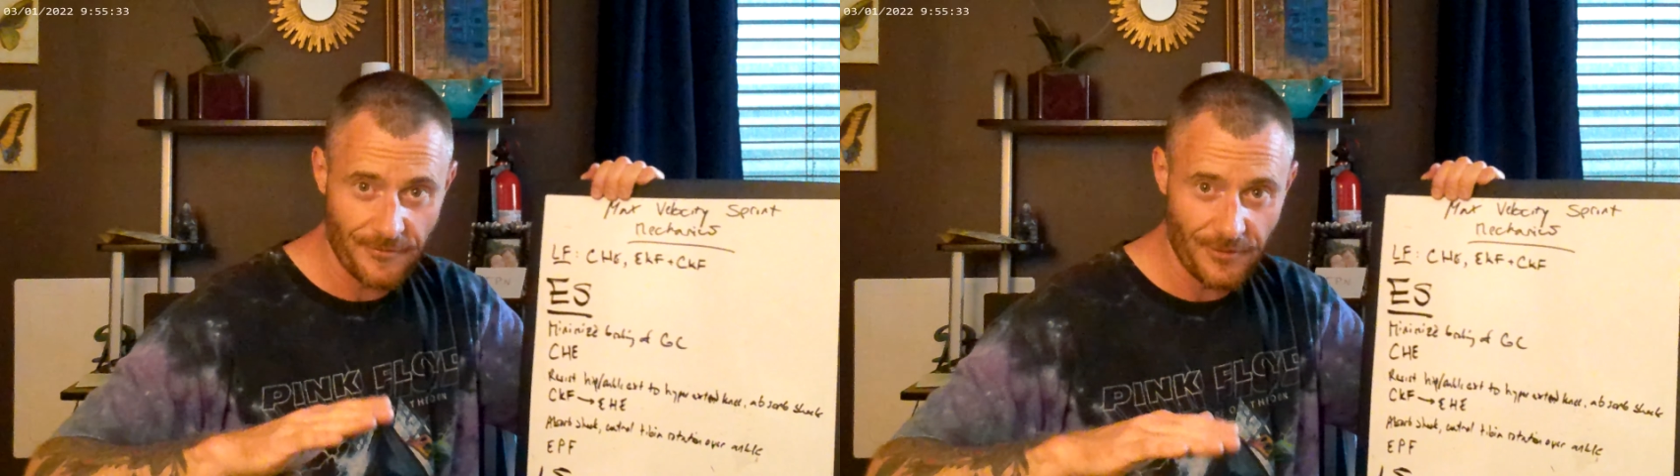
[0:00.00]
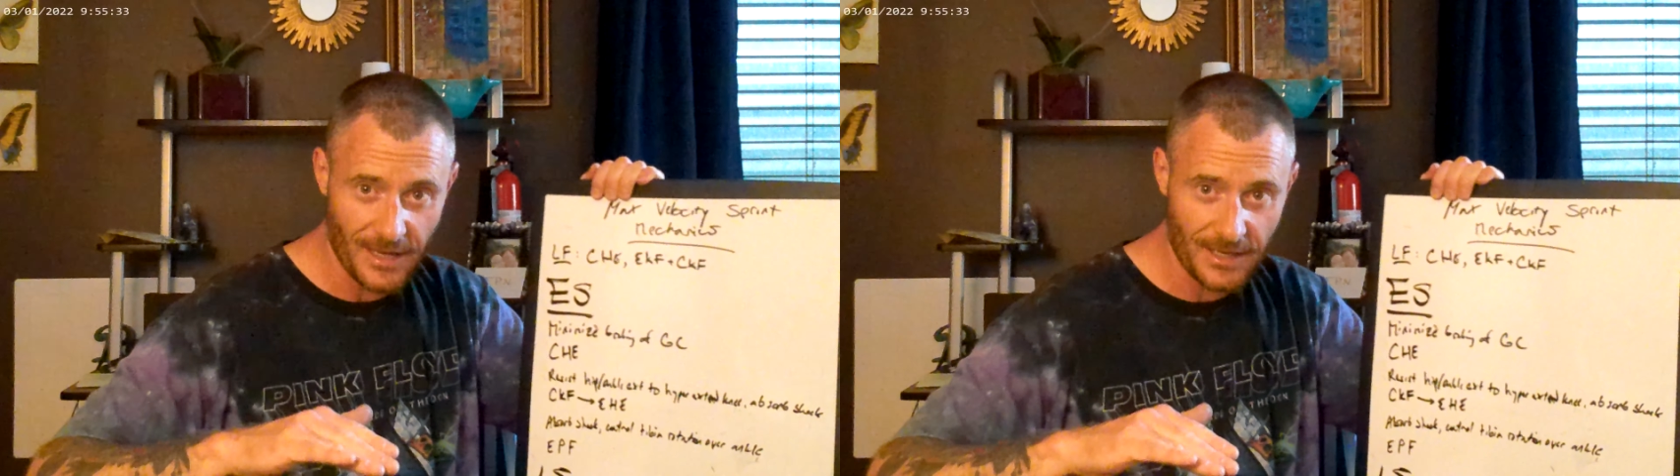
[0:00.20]

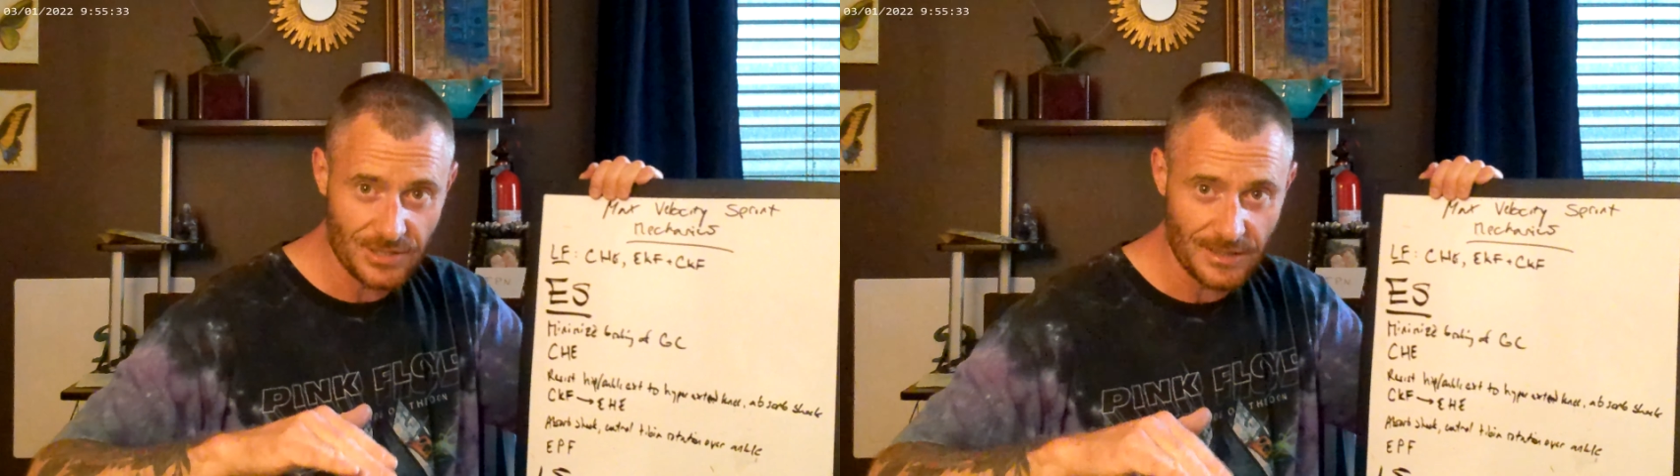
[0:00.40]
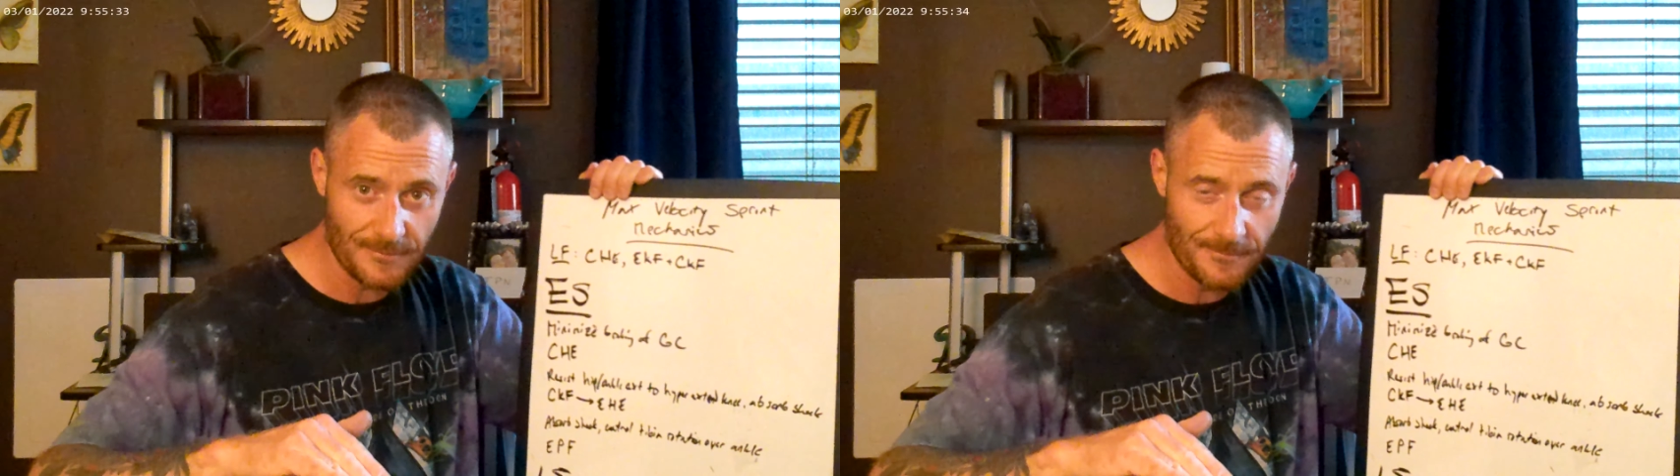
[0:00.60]

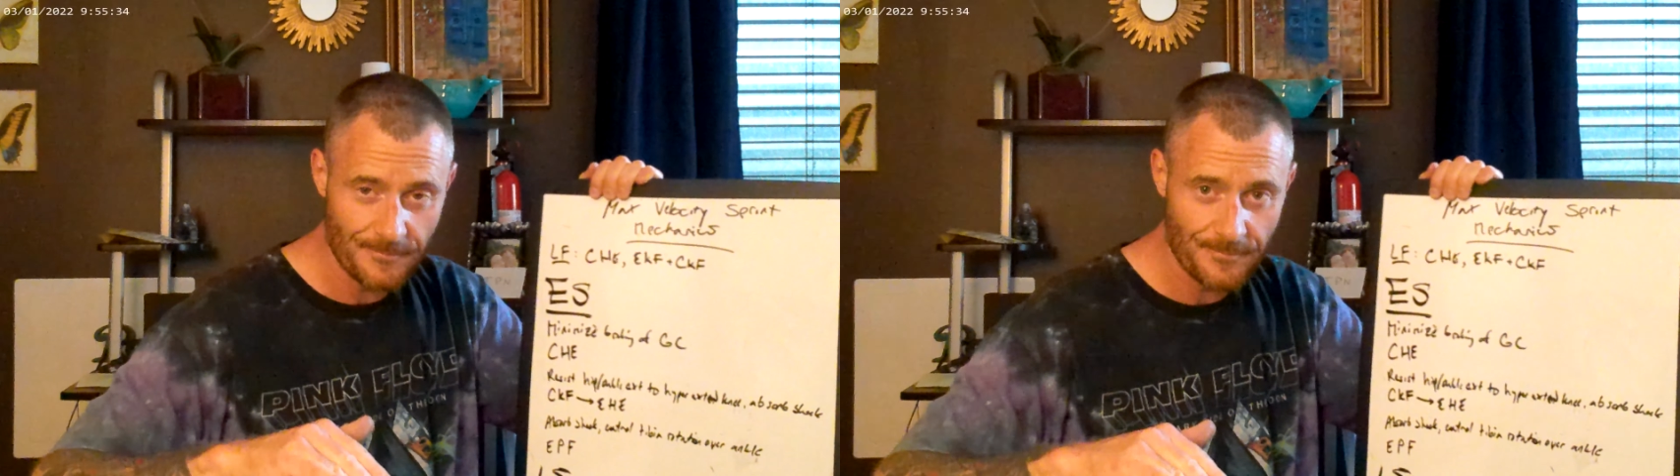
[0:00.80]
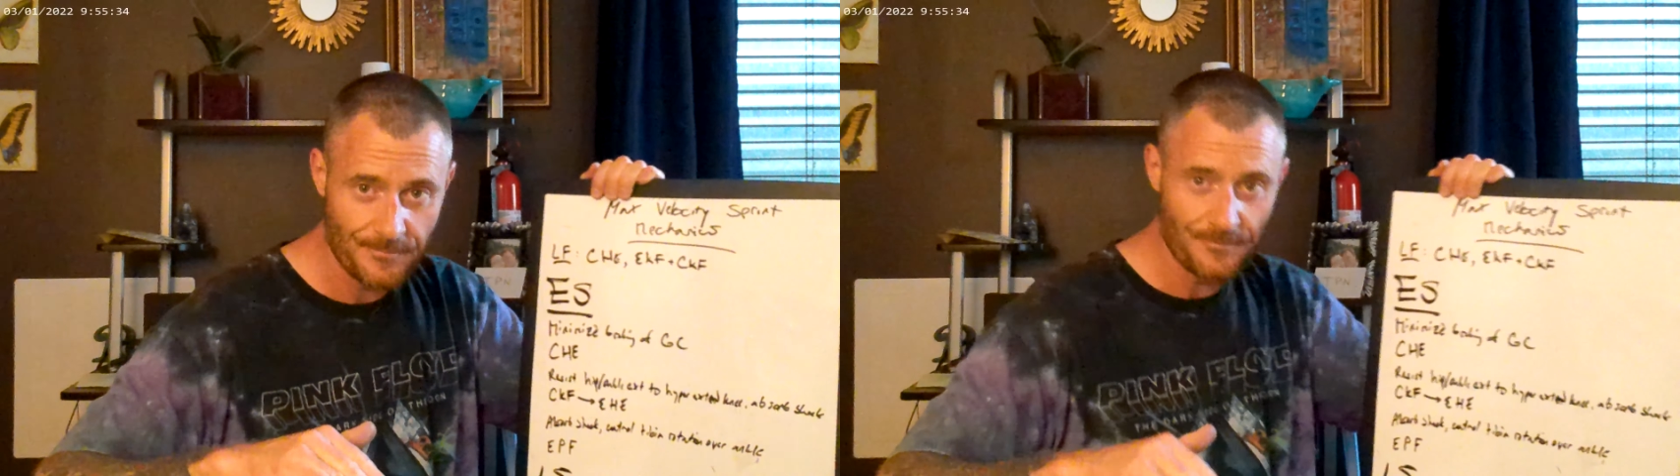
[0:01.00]
flexion,
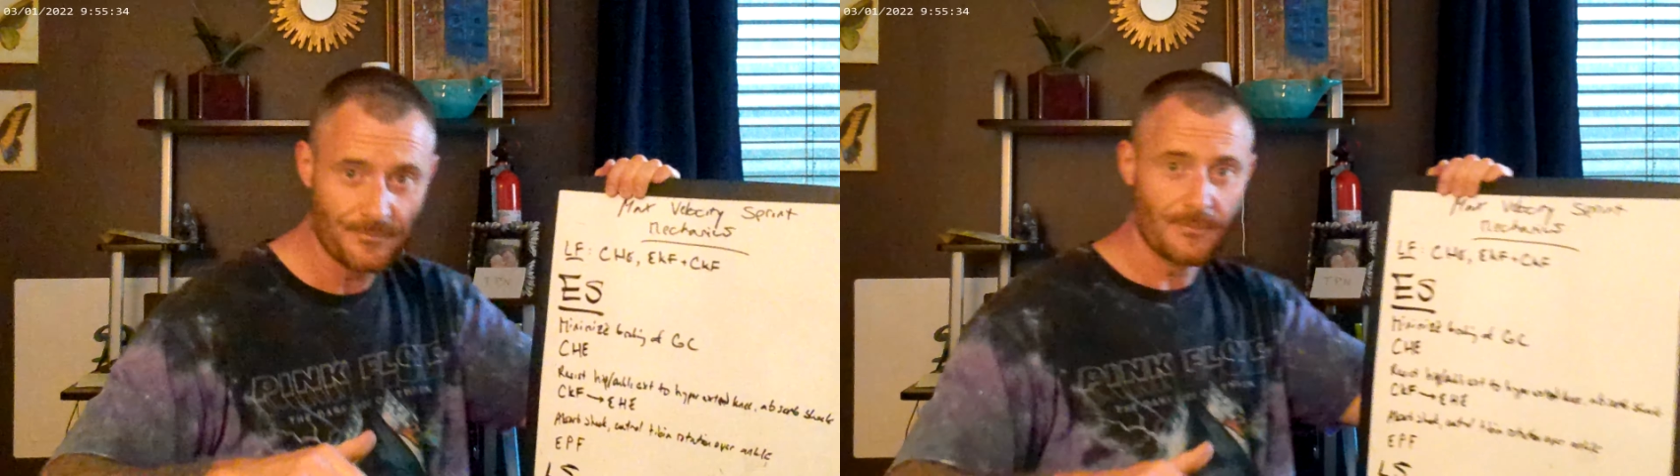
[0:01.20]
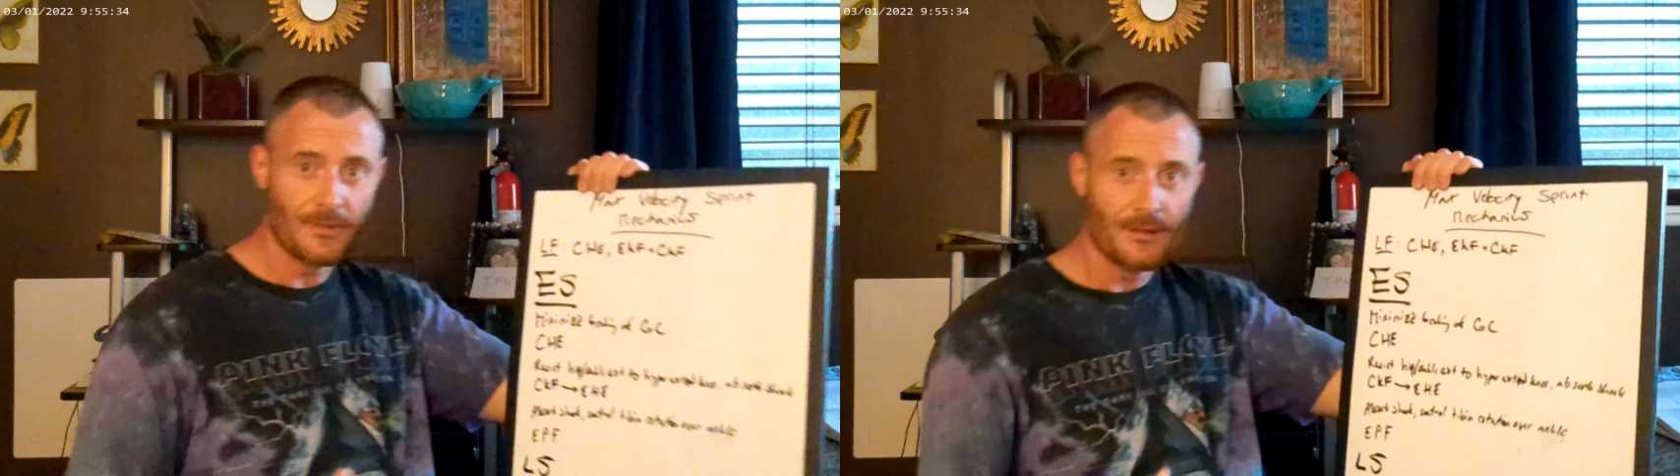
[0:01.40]

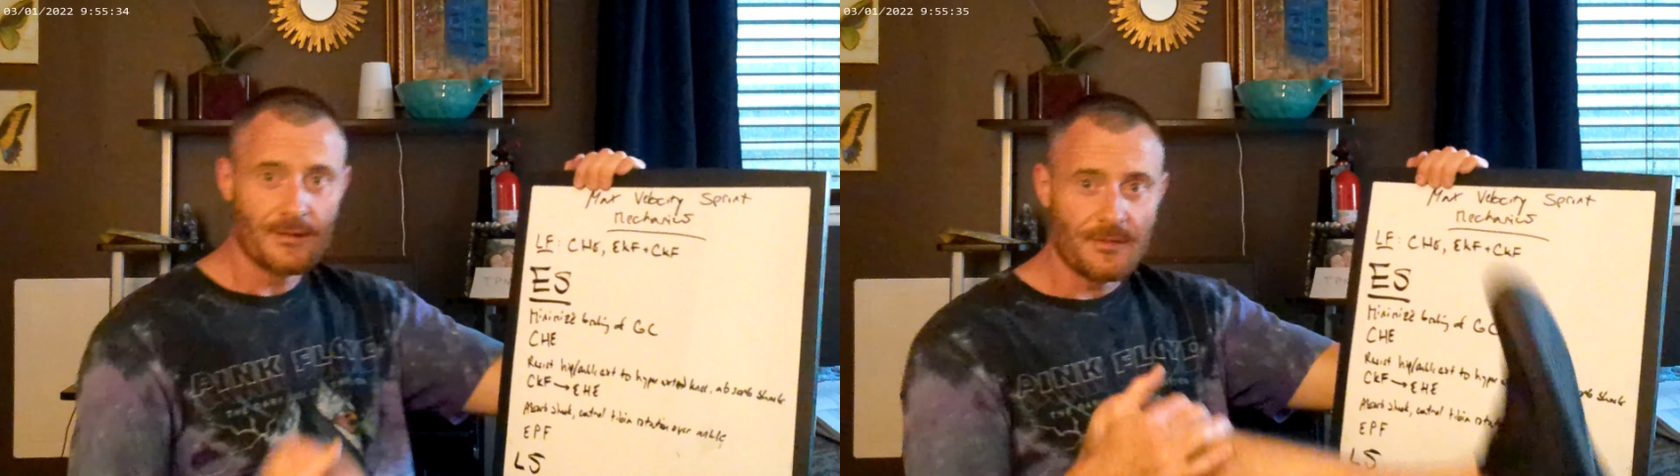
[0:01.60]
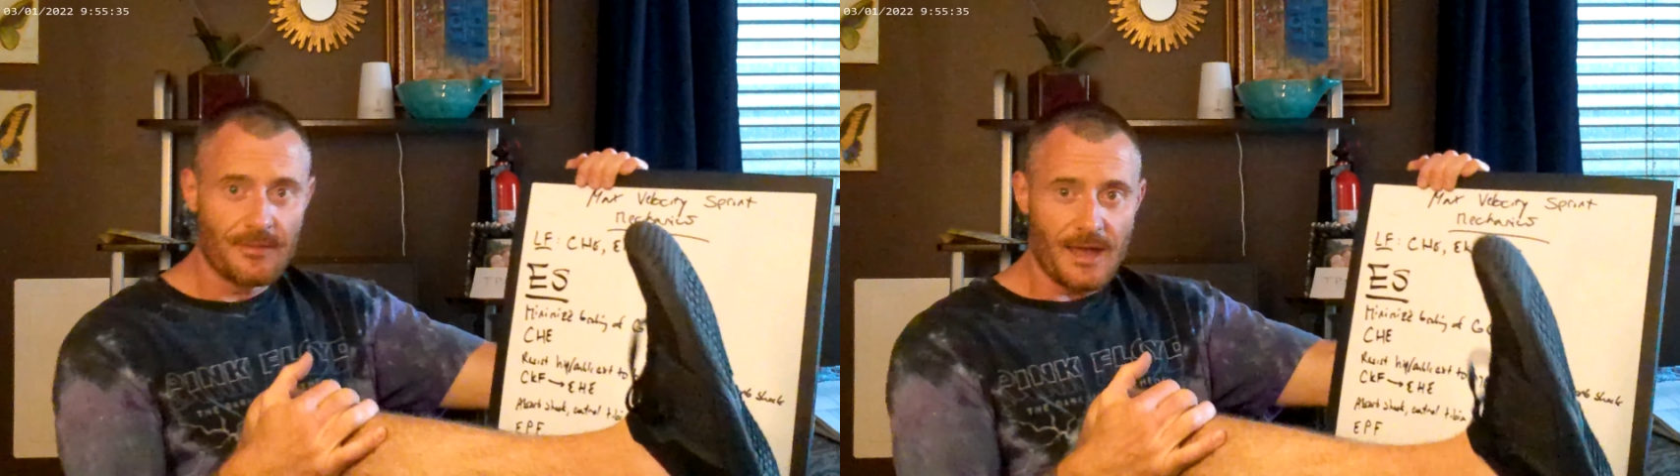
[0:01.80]

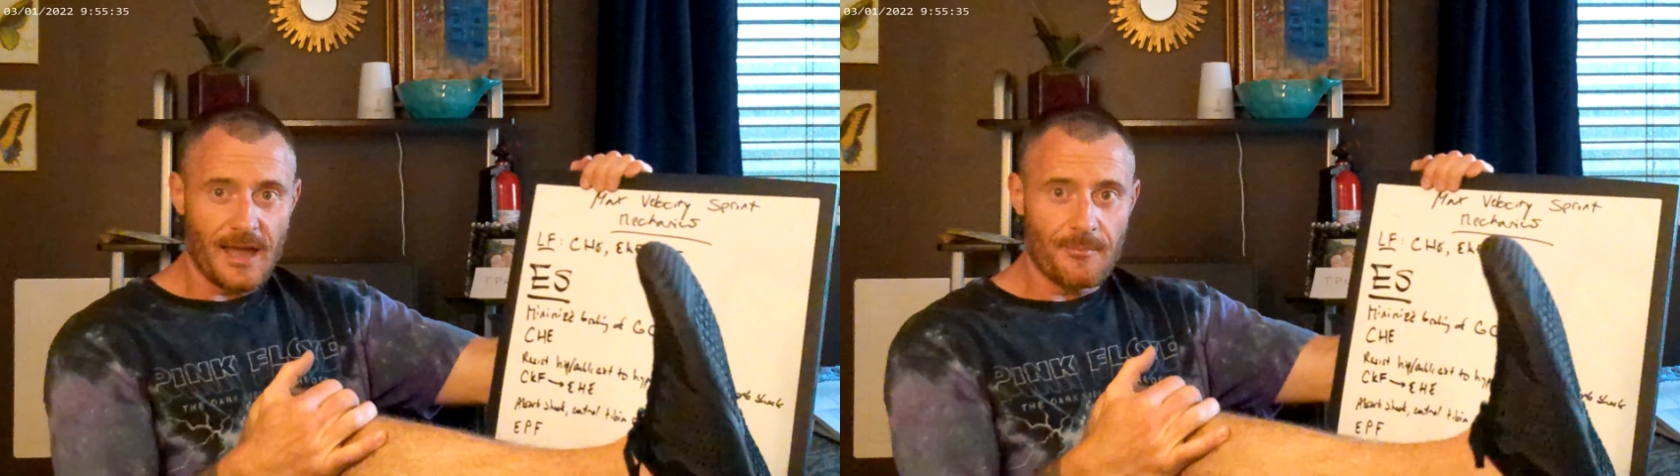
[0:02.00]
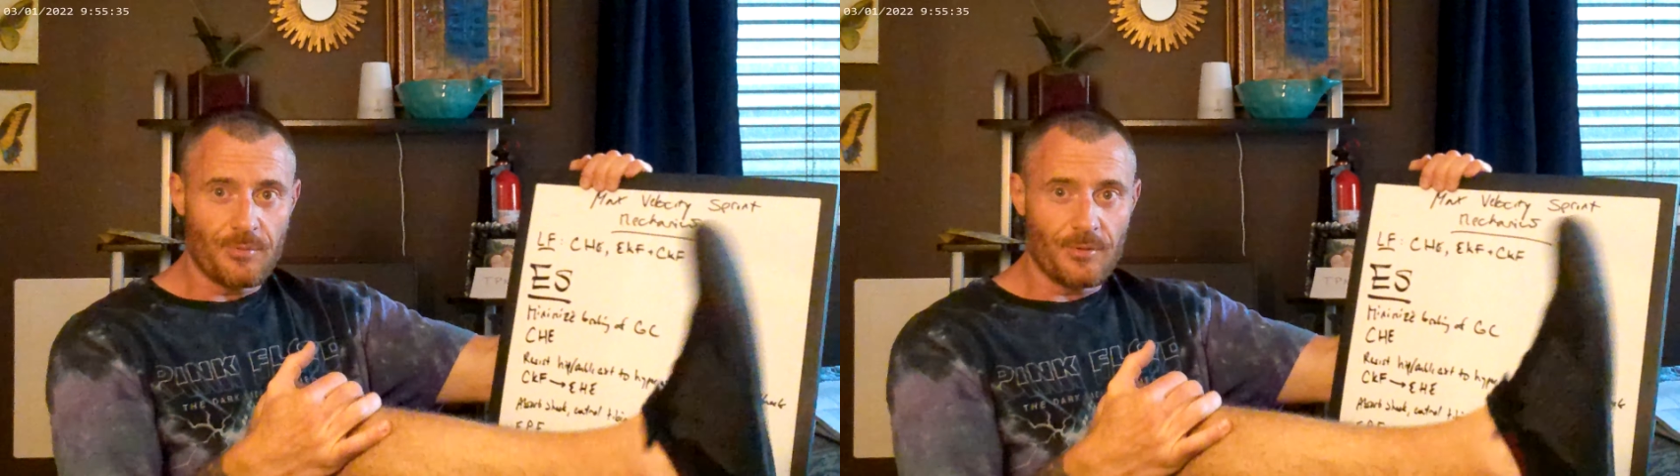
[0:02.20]
the